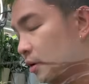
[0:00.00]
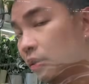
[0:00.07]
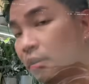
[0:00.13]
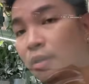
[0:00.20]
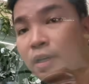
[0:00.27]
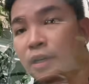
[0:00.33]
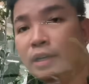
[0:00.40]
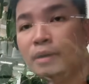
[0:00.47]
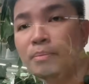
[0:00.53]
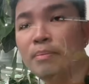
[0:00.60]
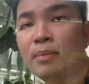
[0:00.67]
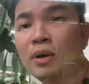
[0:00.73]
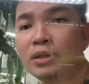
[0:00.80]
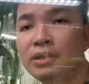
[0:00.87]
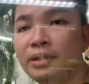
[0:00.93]
The
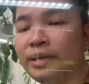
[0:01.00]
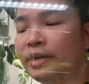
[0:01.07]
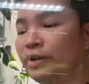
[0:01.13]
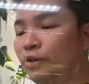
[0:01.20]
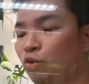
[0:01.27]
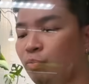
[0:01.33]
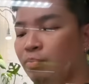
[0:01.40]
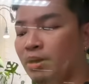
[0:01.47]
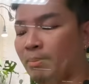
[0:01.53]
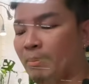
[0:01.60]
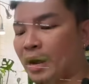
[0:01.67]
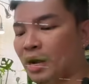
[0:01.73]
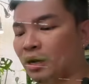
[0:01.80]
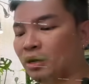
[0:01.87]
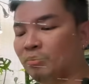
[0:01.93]
Monstera dubia
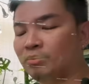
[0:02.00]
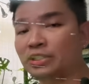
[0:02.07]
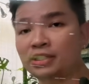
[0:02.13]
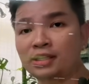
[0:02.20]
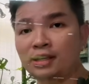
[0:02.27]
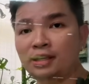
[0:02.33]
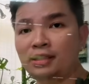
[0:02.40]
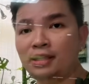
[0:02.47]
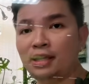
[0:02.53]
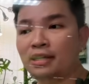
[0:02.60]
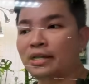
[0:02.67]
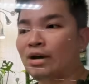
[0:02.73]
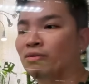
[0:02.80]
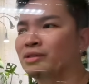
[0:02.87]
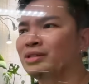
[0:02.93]
back. I'm just gonna take it
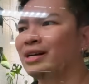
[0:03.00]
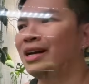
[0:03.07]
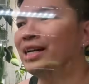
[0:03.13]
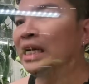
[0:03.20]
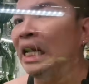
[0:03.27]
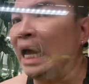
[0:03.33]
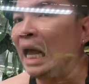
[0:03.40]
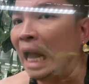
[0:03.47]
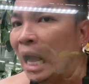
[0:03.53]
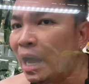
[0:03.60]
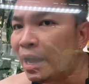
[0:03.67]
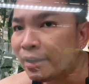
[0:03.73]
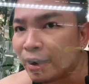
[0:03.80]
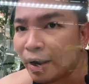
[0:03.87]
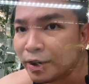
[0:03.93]
outside.
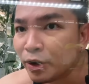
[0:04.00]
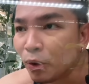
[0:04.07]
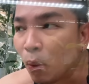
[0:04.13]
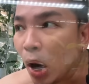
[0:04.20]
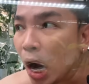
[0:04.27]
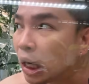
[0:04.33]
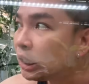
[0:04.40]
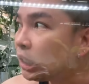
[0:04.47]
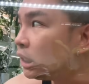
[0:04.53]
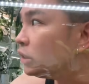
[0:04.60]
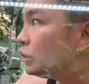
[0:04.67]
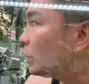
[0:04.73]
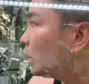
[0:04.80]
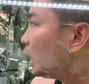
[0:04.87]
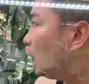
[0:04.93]
I kind of want it
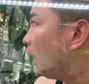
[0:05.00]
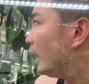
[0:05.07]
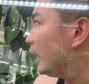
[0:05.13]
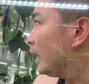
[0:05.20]
to cling